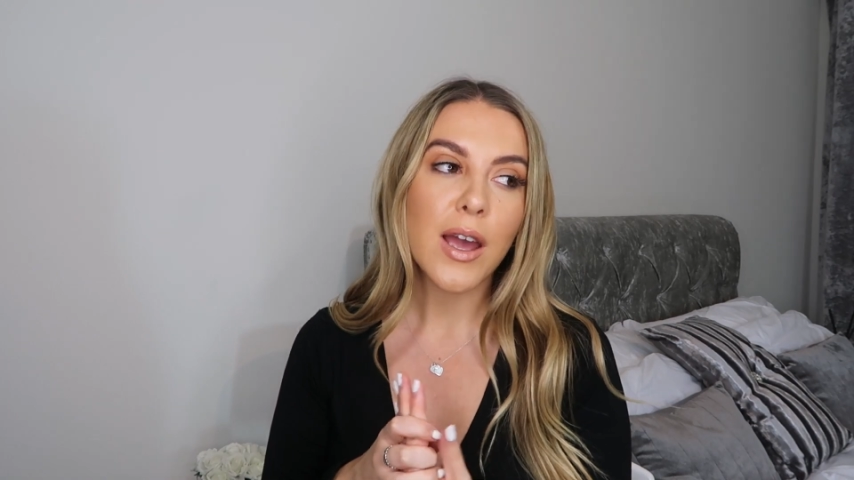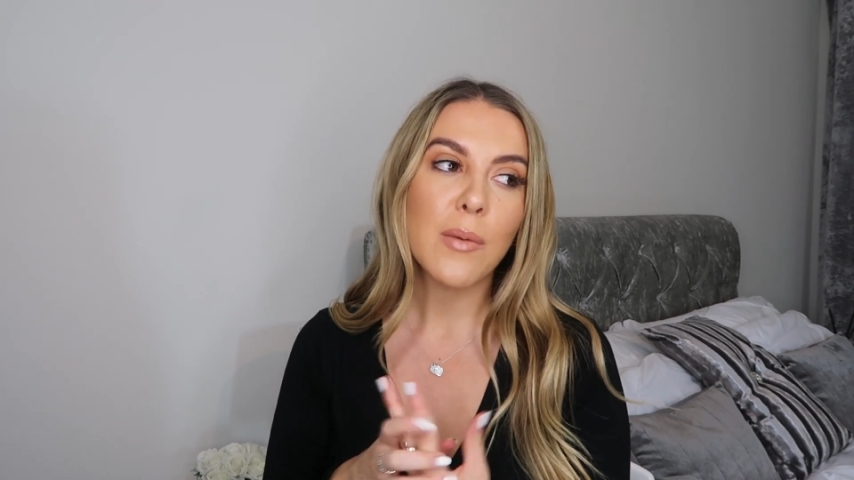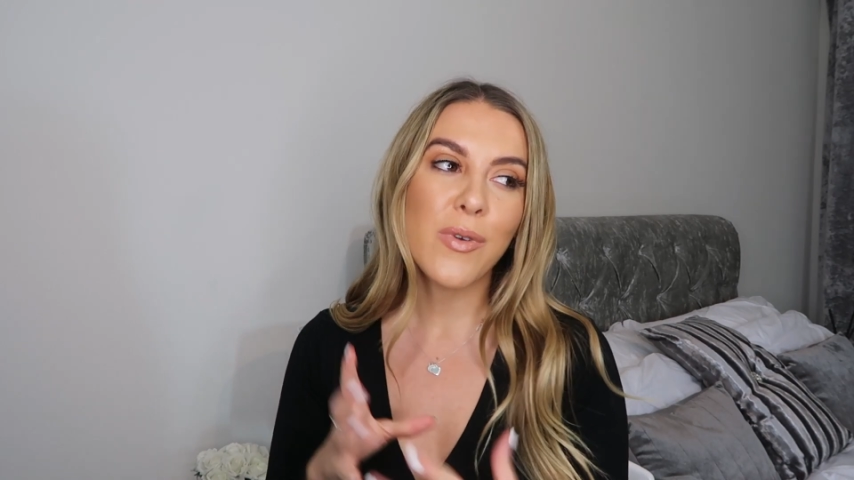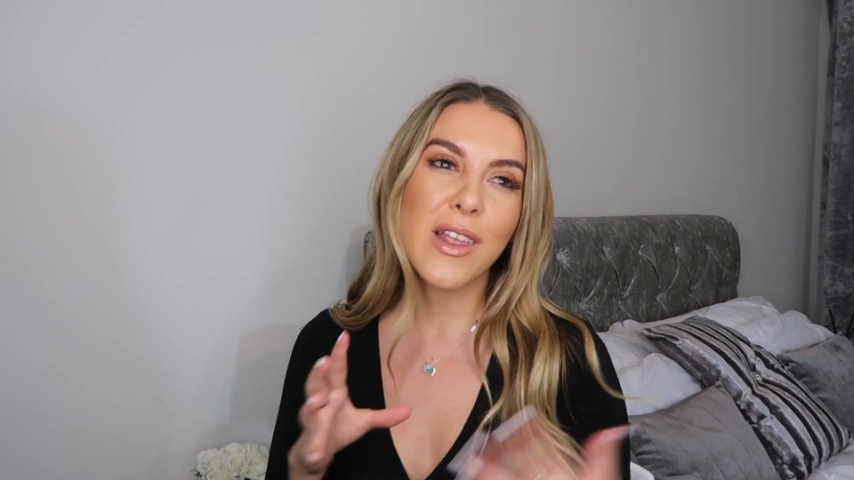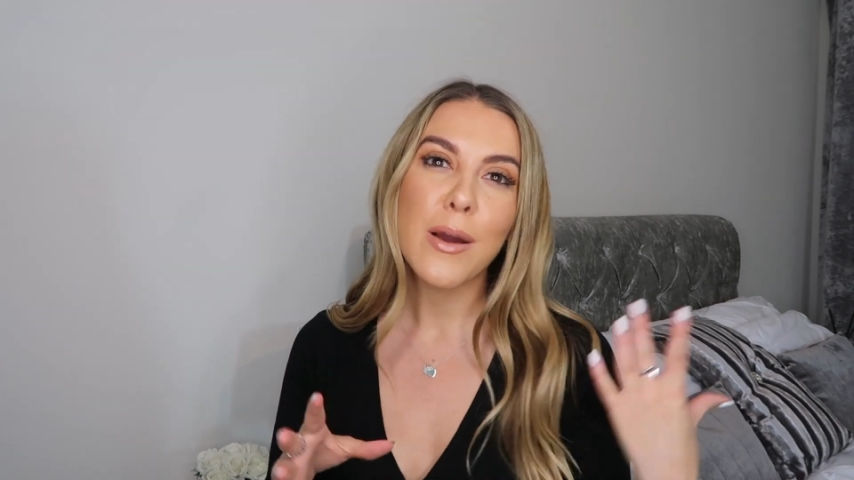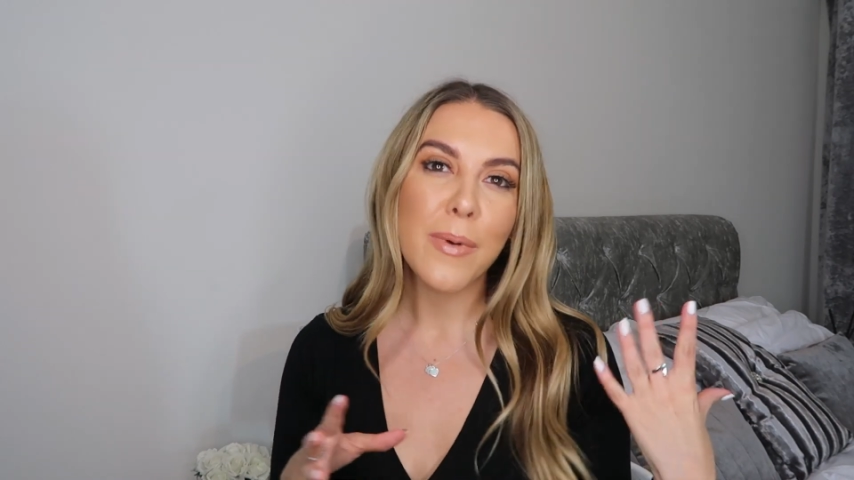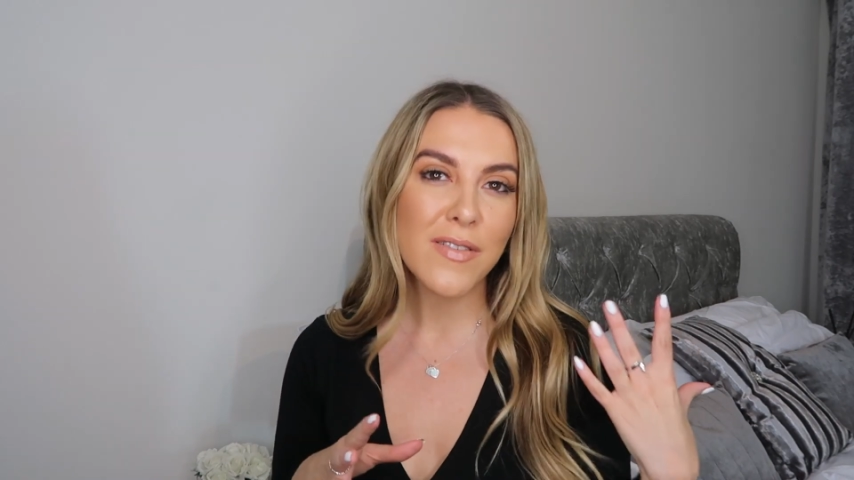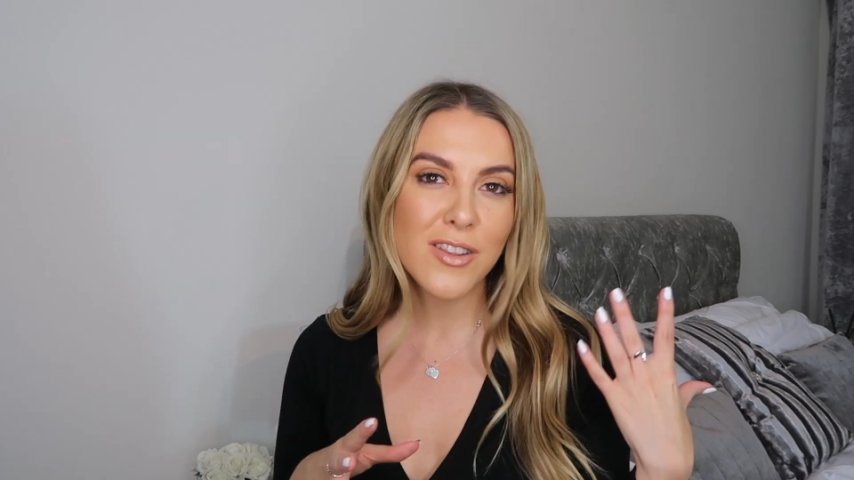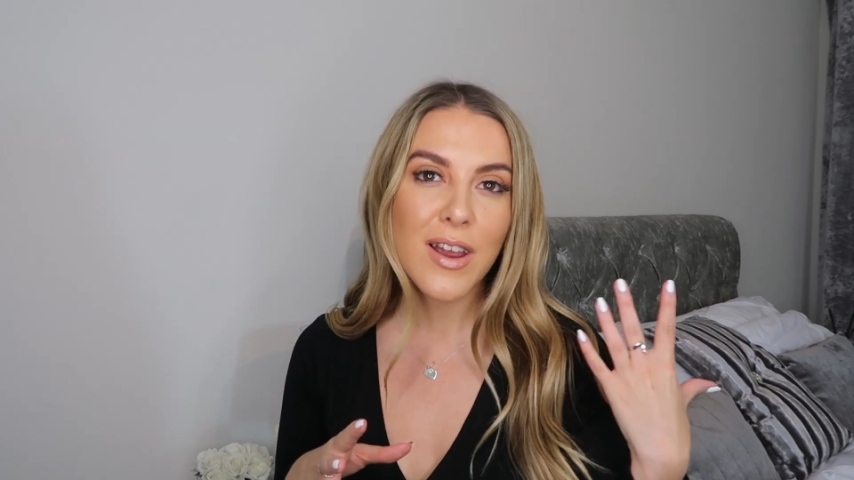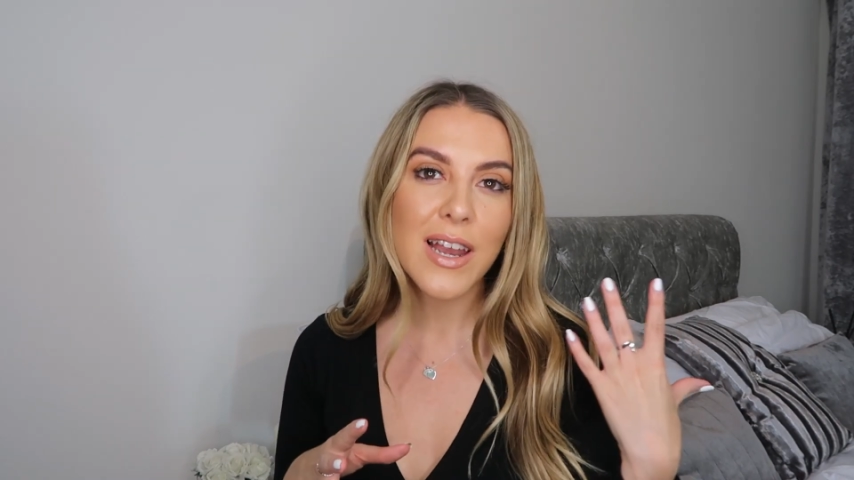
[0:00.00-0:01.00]
with a little bit
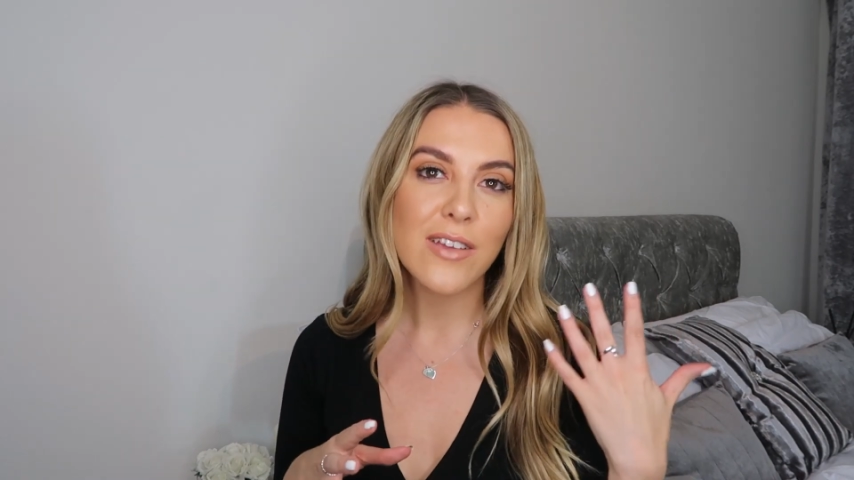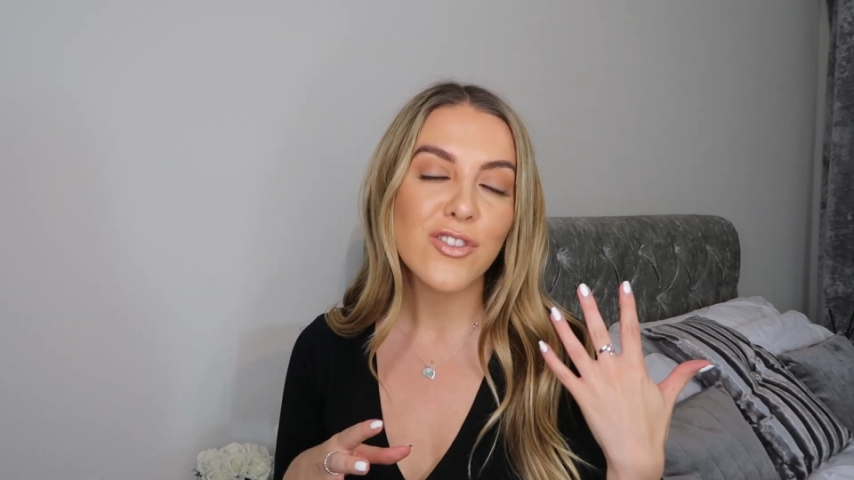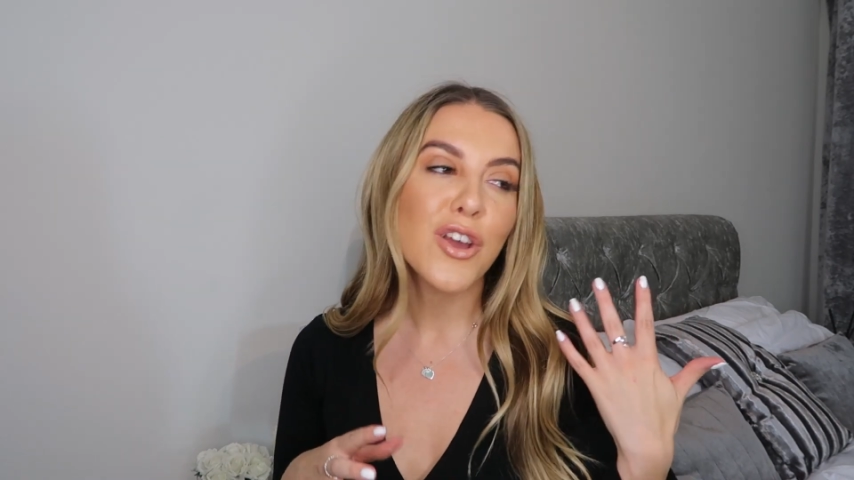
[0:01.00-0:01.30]
of styling.